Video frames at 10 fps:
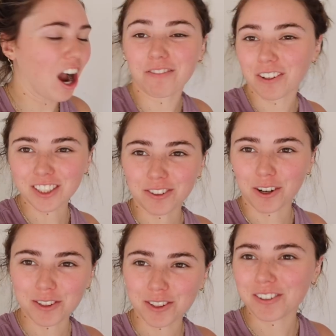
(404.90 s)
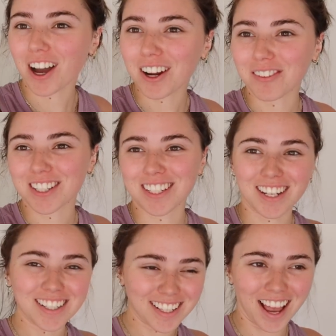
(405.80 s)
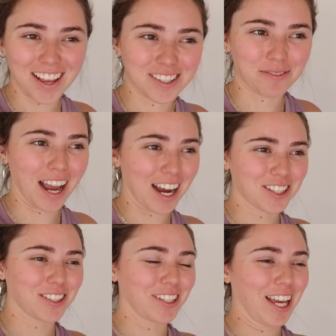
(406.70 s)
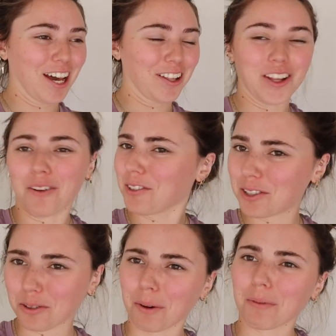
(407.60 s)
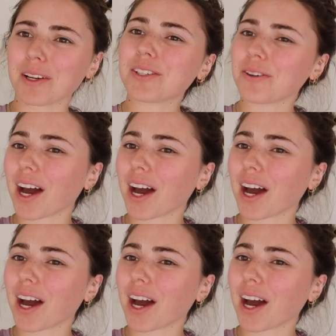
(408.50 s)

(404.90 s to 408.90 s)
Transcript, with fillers: Our first grocery run was a success. We actually loved the store we went to.